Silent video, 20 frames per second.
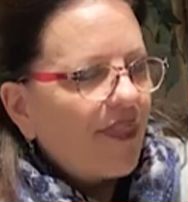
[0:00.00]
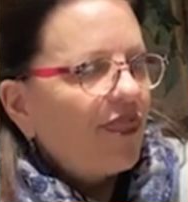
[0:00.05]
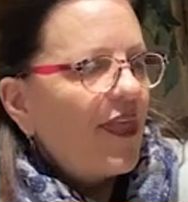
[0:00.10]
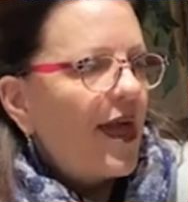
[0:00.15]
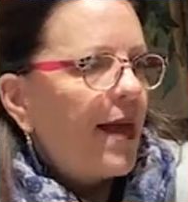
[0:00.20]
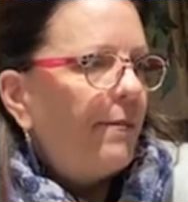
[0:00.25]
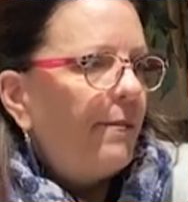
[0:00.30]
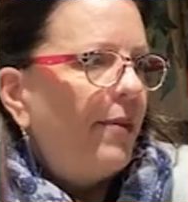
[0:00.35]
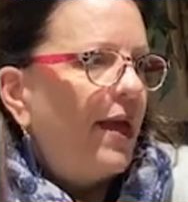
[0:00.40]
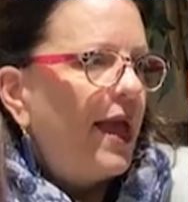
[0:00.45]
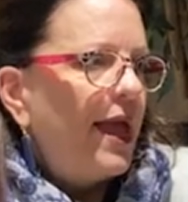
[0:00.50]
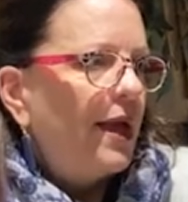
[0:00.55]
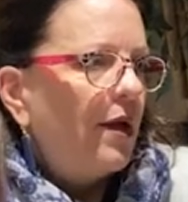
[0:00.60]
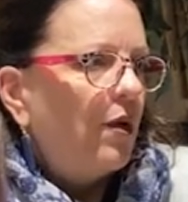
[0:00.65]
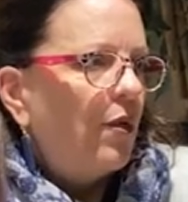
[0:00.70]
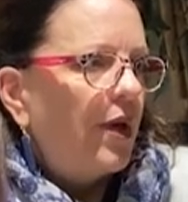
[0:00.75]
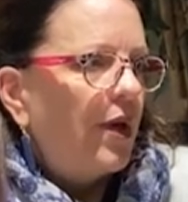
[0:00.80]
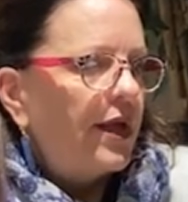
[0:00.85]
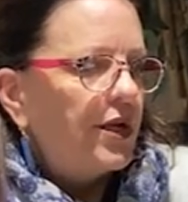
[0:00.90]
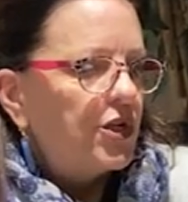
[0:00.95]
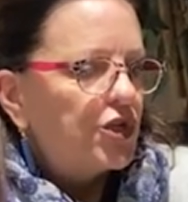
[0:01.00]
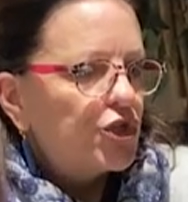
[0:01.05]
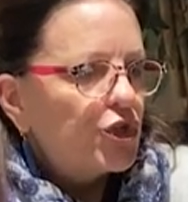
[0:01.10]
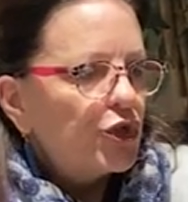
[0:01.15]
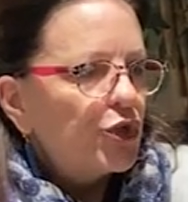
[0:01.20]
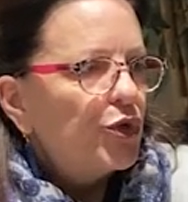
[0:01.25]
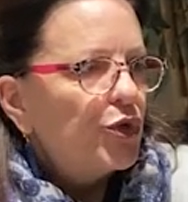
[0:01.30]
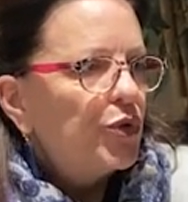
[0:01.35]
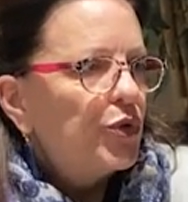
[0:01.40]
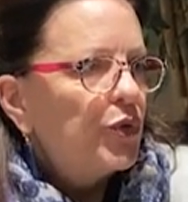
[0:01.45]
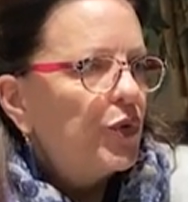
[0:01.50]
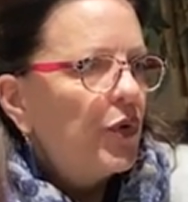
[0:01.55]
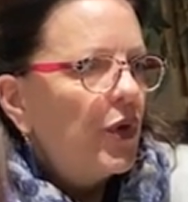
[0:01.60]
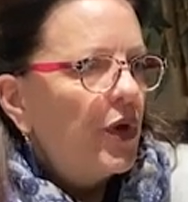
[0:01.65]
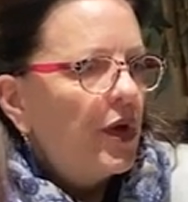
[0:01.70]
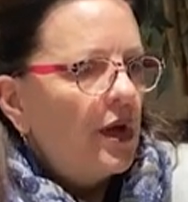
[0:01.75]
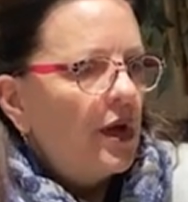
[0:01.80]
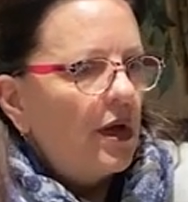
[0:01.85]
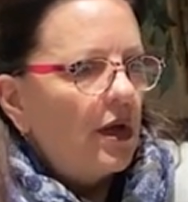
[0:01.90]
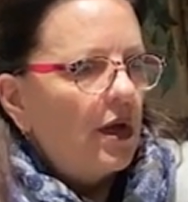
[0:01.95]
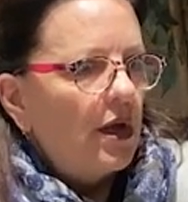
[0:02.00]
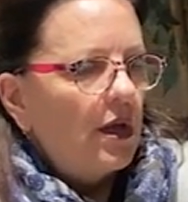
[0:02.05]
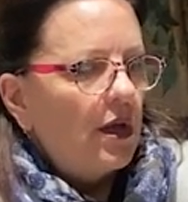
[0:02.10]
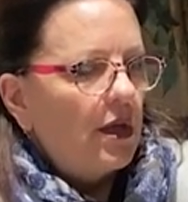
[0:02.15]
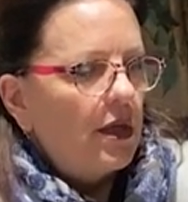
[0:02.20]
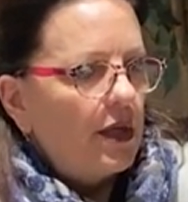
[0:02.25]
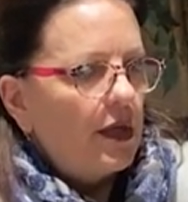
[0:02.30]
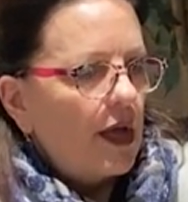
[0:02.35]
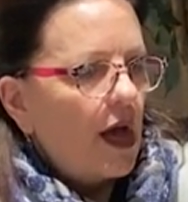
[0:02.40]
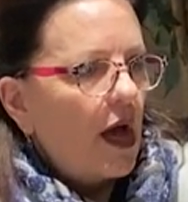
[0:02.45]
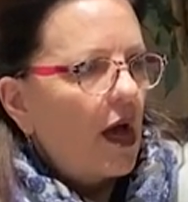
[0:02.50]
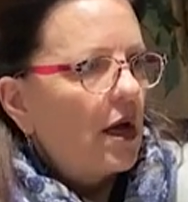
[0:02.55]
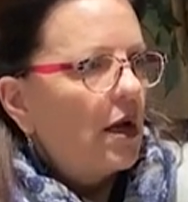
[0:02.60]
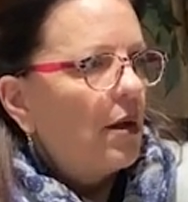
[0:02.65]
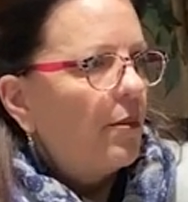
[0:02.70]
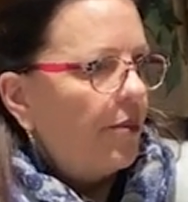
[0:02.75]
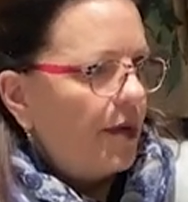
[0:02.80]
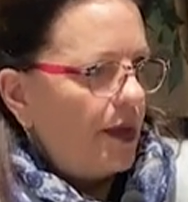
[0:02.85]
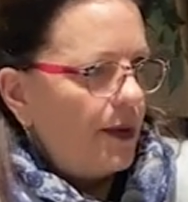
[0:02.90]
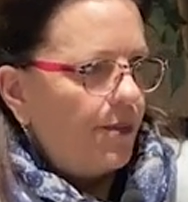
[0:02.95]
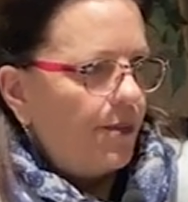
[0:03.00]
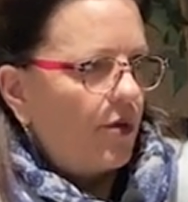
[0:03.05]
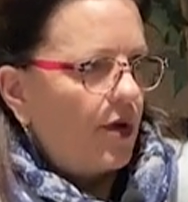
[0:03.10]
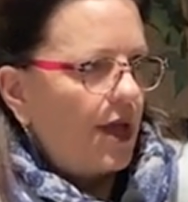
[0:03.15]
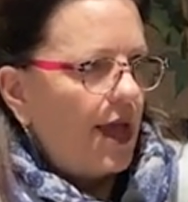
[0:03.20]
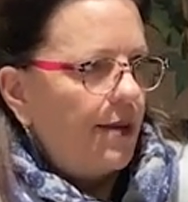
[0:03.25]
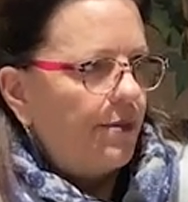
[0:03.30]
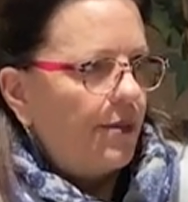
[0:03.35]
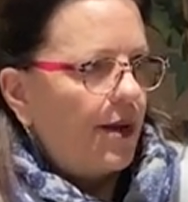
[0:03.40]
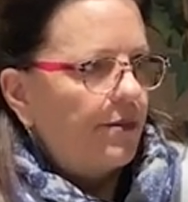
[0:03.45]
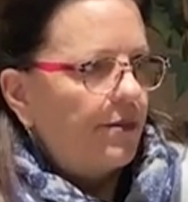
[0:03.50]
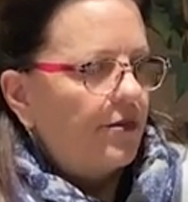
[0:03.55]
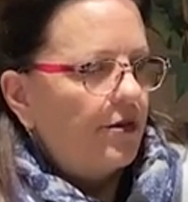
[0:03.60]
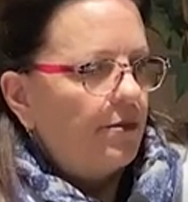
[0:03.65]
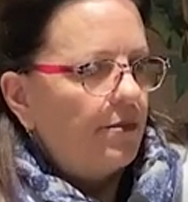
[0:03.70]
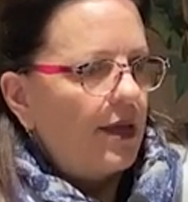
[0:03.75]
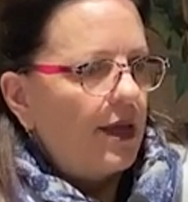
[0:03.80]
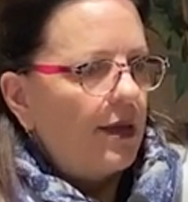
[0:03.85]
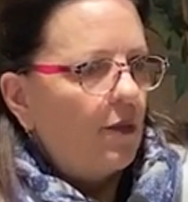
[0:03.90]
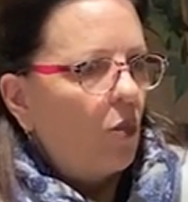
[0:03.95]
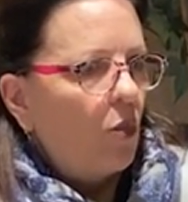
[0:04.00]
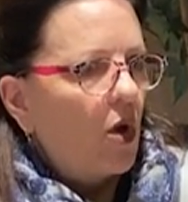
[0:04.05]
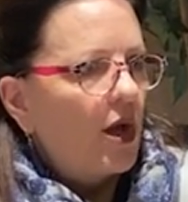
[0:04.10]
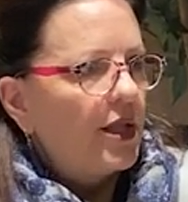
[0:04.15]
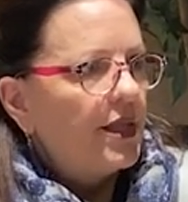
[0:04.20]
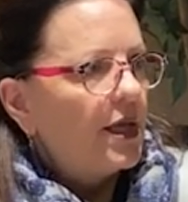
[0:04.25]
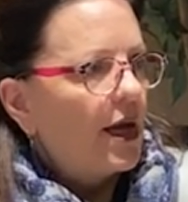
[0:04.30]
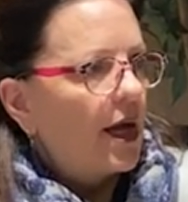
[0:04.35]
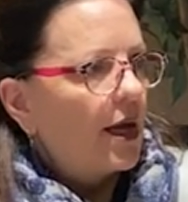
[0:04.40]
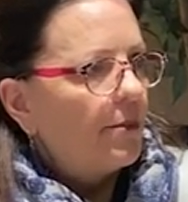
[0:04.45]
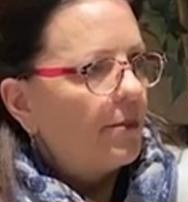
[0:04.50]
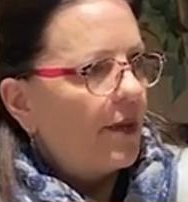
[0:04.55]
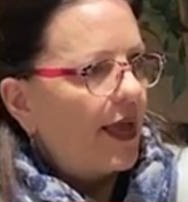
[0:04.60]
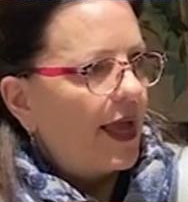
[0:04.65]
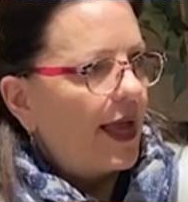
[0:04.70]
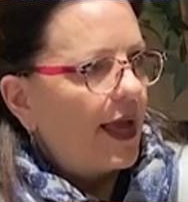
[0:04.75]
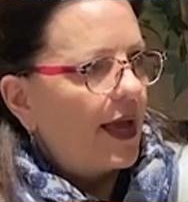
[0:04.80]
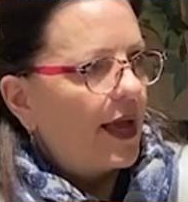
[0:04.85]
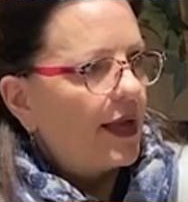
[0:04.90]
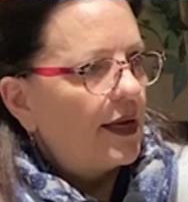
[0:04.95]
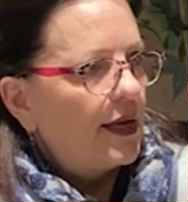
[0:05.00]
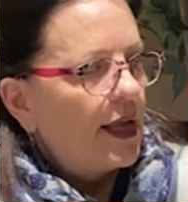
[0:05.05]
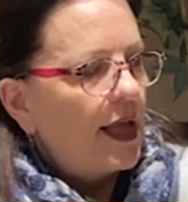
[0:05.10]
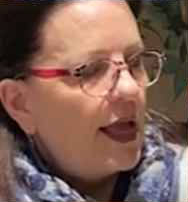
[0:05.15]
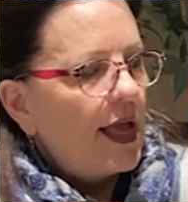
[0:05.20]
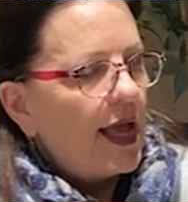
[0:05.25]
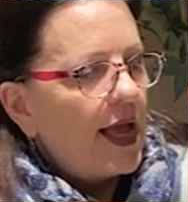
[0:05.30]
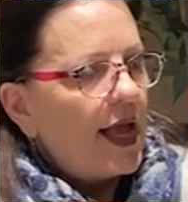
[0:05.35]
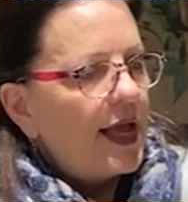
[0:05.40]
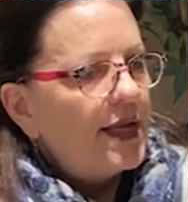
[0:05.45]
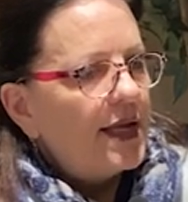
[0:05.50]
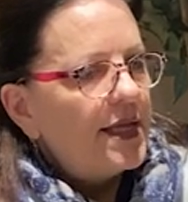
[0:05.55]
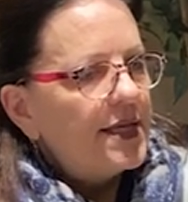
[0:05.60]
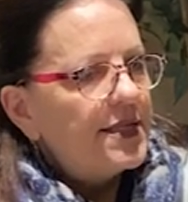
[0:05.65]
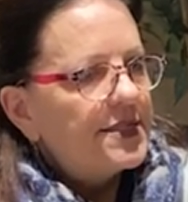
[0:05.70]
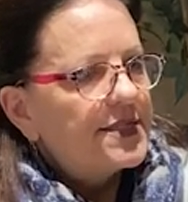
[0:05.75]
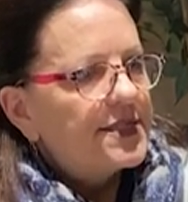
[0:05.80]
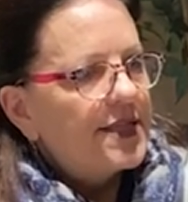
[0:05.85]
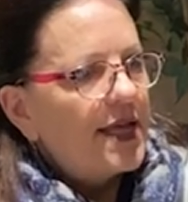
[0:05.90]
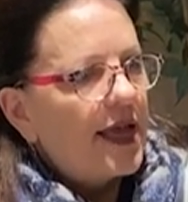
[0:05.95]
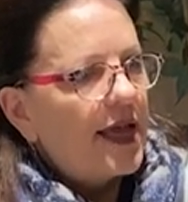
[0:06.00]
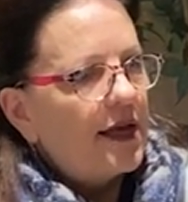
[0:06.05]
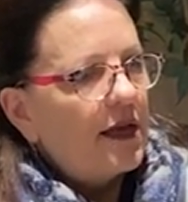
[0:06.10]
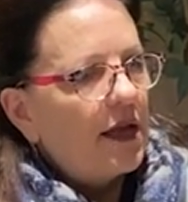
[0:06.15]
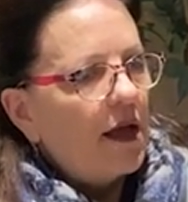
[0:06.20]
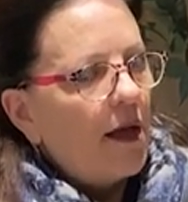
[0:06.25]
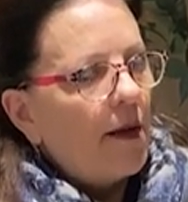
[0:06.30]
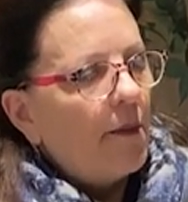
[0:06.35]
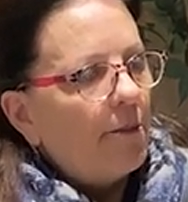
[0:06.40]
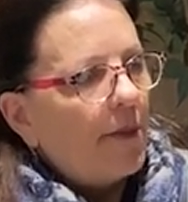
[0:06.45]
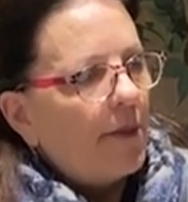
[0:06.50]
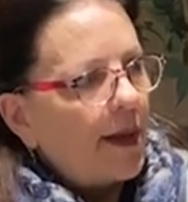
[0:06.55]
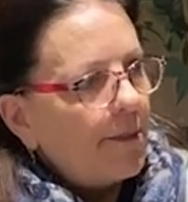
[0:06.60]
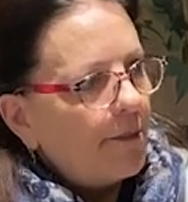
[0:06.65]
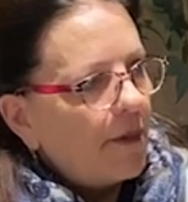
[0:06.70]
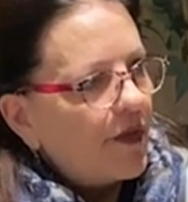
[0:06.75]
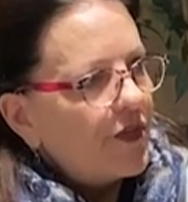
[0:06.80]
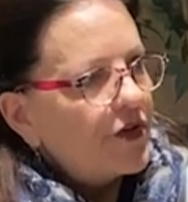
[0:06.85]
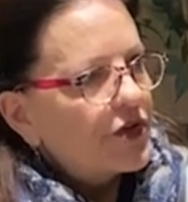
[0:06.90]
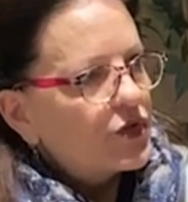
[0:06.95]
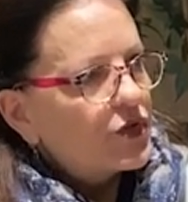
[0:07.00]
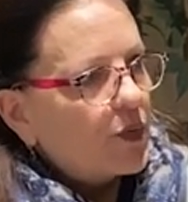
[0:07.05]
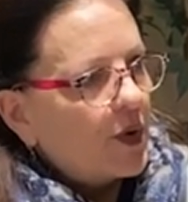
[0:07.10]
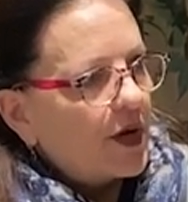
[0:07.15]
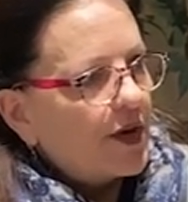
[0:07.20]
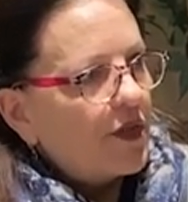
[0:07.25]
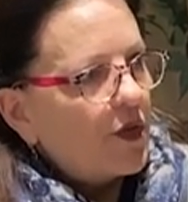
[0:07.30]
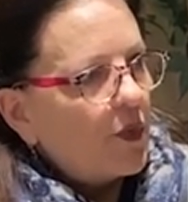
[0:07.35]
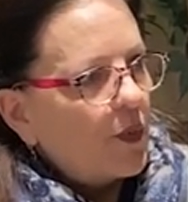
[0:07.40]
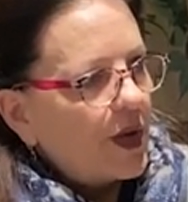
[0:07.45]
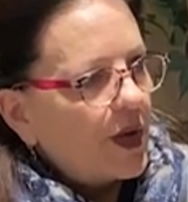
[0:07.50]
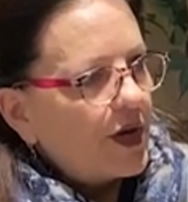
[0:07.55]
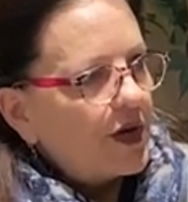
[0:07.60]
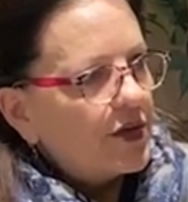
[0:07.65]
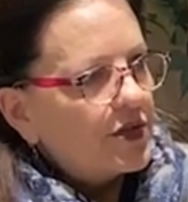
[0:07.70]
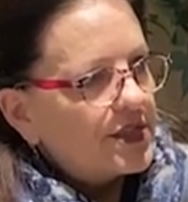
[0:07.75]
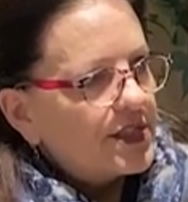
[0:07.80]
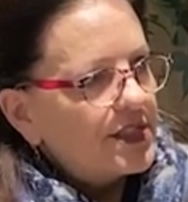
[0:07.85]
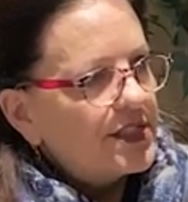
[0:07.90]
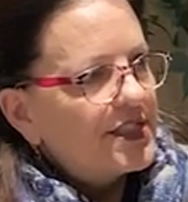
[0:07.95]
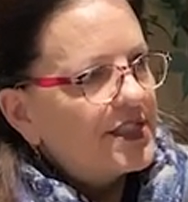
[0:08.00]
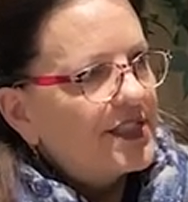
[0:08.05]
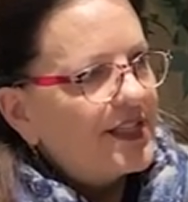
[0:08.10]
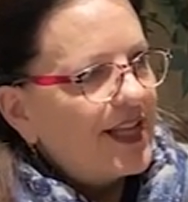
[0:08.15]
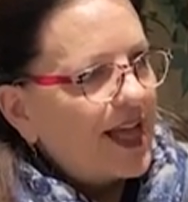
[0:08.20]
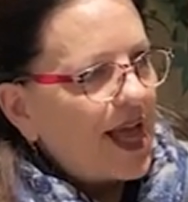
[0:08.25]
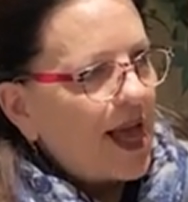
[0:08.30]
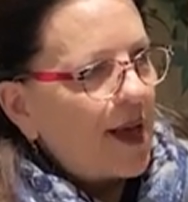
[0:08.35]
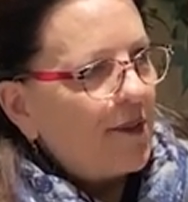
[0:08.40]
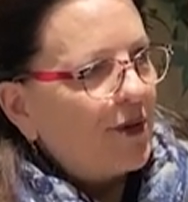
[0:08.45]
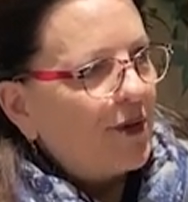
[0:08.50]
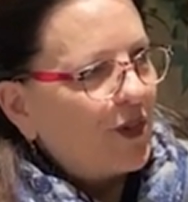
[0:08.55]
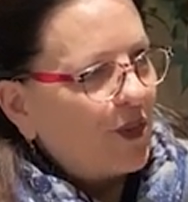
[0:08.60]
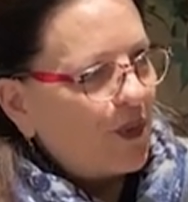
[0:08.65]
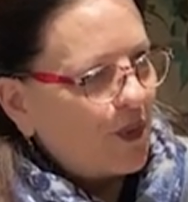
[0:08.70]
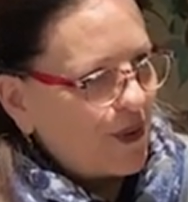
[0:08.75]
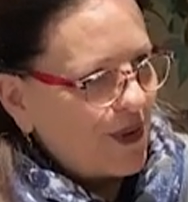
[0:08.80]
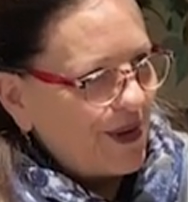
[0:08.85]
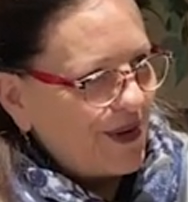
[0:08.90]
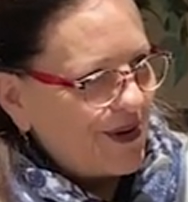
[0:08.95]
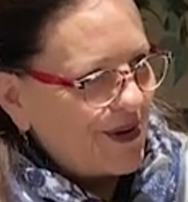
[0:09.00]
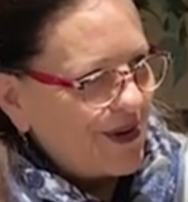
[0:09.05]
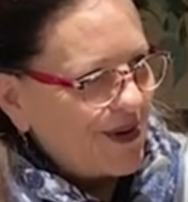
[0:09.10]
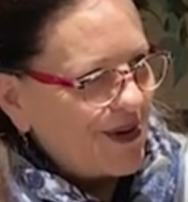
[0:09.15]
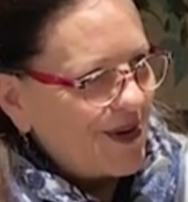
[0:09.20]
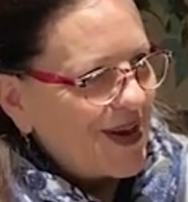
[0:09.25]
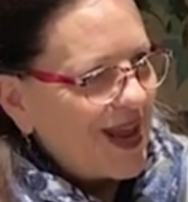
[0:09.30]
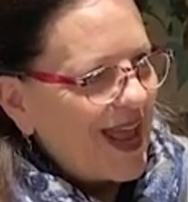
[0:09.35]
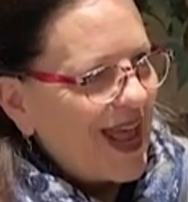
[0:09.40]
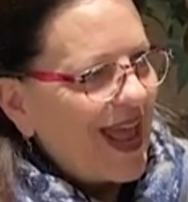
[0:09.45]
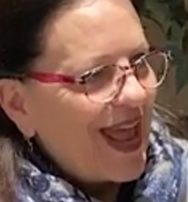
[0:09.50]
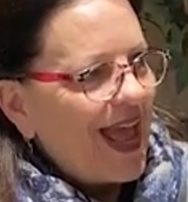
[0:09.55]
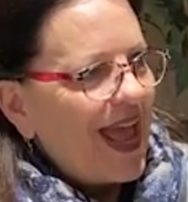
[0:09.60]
at that banquet, two young people came up to me, one young man, and he said, my mother's one of the widows, and today I'm a lawyer.